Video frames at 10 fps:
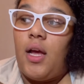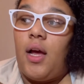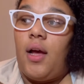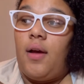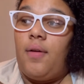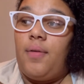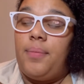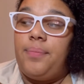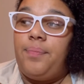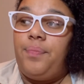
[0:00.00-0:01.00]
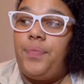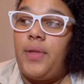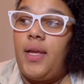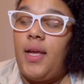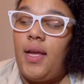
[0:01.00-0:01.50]

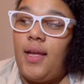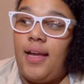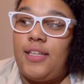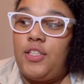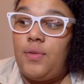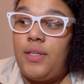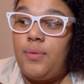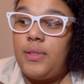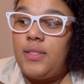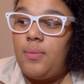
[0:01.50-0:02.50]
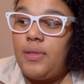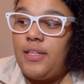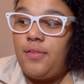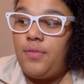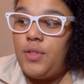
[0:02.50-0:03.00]
I just know I do want someone
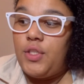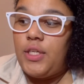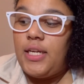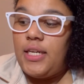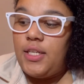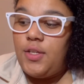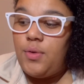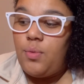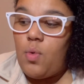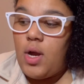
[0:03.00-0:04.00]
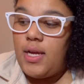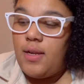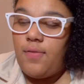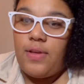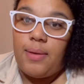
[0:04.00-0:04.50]
in the future, and I do
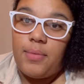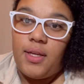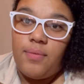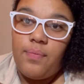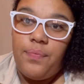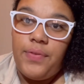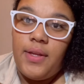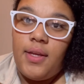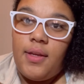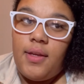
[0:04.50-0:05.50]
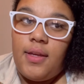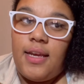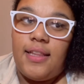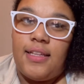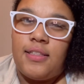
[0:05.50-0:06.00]
want a family.
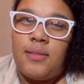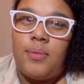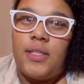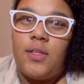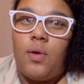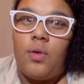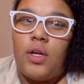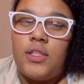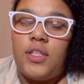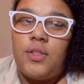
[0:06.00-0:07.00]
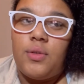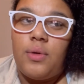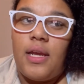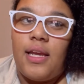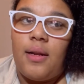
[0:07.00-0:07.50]
I think that's something to hold on
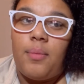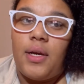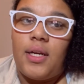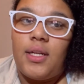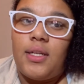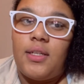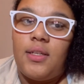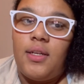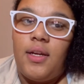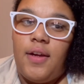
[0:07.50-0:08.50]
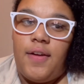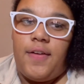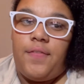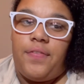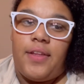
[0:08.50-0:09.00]
to, and I'm not gonna
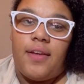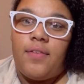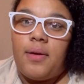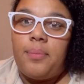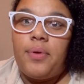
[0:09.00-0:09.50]
give up